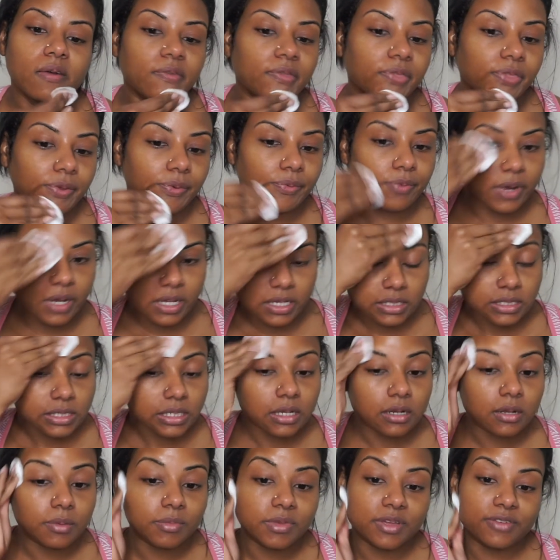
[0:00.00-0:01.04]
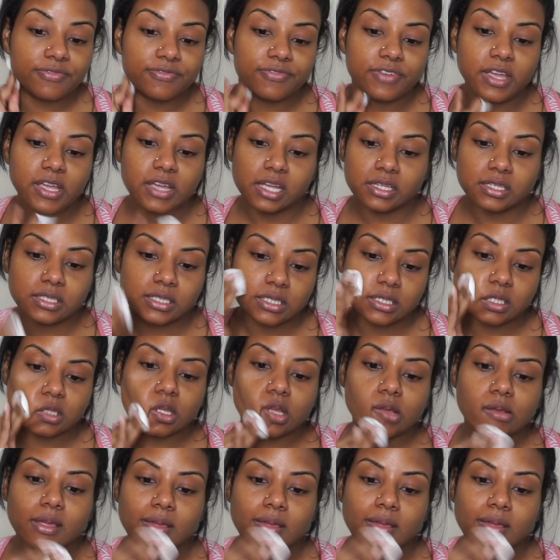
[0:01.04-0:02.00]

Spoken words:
the right side of my face.